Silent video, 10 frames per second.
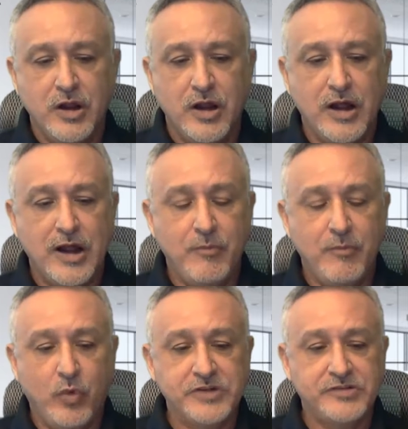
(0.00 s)

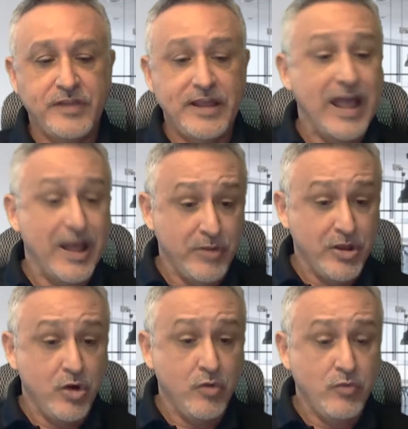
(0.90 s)
was the
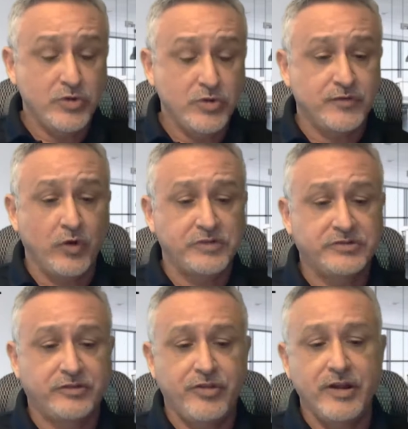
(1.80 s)
De-Embedding, which of course
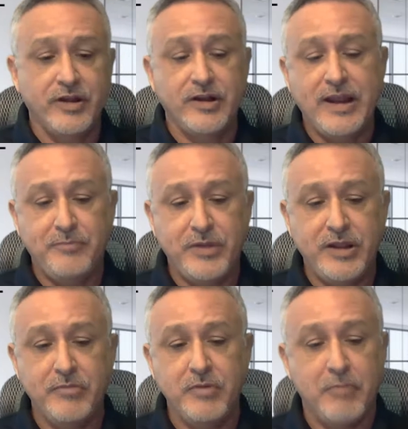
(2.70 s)
is the
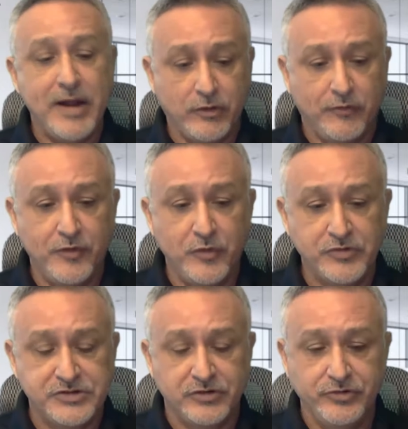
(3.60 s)
8-beam microphone
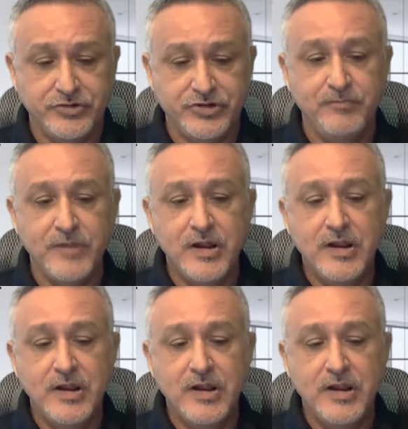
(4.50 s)
solution.